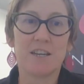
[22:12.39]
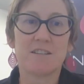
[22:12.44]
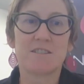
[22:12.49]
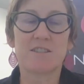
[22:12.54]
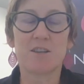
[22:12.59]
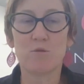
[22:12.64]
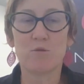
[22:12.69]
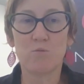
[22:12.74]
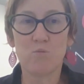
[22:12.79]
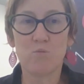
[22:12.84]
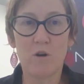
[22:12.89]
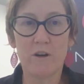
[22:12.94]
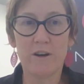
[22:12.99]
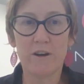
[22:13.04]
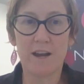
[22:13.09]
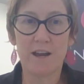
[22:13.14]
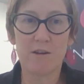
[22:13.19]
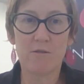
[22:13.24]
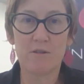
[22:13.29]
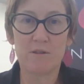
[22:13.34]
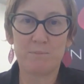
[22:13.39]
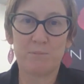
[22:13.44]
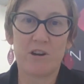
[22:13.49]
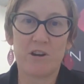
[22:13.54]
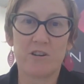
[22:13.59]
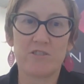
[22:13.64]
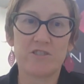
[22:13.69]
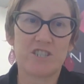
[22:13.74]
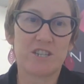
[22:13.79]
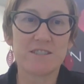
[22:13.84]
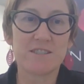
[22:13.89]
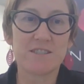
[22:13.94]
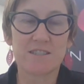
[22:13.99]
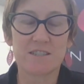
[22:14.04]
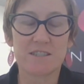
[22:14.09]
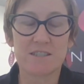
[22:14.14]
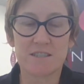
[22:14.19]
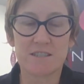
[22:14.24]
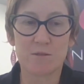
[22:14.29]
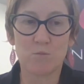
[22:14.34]
So what our approach
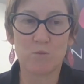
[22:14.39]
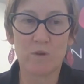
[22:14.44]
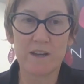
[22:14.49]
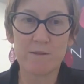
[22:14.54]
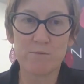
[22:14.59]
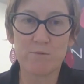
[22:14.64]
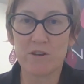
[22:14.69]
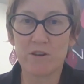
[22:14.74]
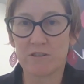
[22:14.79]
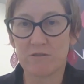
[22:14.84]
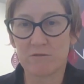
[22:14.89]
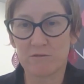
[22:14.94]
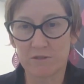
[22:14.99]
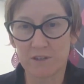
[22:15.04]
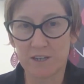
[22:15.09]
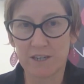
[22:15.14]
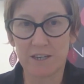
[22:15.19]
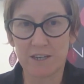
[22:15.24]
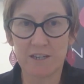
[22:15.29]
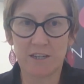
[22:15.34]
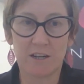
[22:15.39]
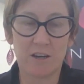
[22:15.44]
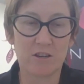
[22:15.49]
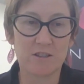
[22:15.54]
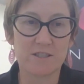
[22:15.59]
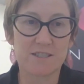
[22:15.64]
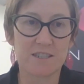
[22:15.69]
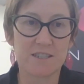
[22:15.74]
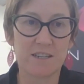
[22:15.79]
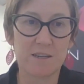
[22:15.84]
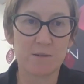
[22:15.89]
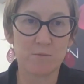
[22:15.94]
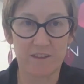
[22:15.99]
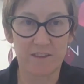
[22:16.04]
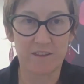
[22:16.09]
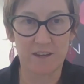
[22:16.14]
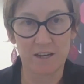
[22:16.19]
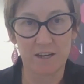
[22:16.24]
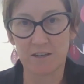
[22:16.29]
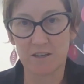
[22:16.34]
is that we work really closely
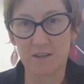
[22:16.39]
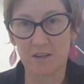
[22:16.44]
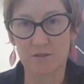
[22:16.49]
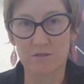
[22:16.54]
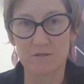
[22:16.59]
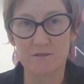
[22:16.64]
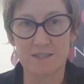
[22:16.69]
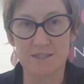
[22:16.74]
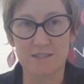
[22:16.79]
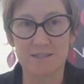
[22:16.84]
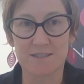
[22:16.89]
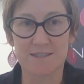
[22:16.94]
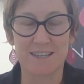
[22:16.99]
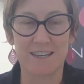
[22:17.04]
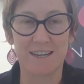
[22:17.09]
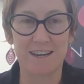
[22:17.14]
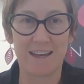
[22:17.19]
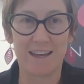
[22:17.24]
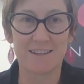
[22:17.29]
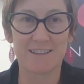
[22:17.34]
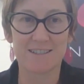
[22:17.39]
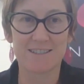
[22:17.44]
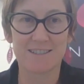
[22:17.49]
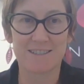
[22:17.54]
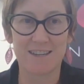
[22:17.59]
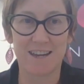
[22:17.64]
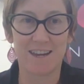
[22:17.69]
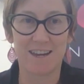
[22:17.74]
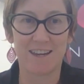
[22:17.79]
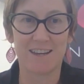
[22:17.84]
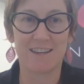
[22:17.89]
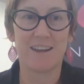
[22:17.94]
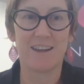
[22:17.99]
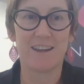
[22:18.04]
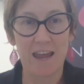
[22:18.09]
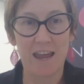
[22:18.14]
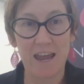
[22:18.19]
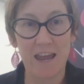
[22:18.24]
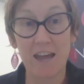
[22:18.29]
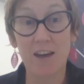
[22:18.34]
with end users and understand
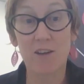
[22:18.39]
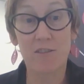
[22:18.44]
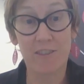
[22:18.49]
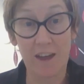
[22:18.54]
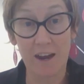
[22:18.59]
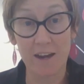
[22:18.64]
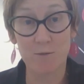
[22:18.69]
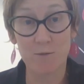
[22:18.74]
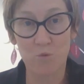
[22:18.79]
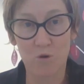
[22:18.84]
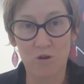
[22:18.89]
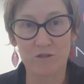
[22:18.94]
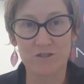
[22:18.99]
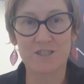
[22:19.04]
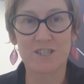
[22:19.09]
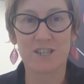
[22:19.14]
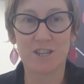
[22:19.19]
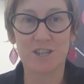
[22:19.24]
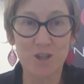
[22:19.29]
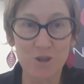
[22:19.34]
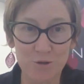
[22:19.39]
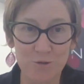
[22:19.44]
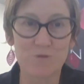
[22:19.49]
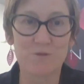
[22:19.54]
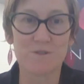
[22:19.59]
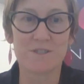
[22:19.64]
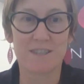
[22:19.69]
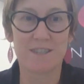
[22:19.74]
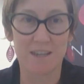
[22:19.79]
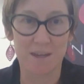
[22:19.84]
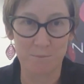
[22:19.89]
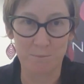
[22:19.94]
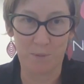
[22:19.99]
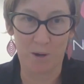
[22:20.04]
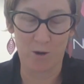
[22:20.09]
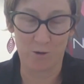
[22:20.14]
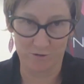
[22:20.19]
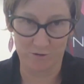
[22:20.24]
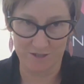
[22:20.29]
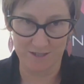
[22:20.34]
how they want to use their
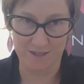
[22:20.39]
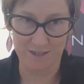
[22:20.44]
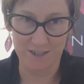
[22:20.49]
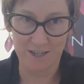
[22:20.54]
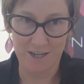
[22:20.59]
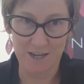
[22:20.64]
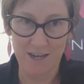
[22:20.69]
boat.